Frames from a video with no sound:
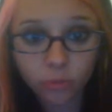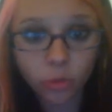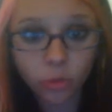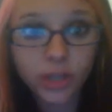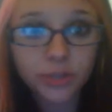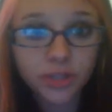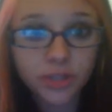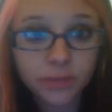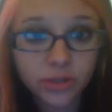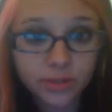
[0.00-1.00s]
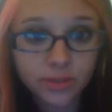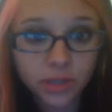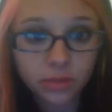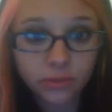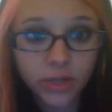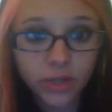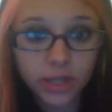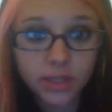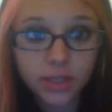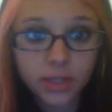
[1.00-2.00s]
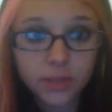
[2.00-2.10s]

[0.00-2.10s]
Well, that's where it's supposed to be when it's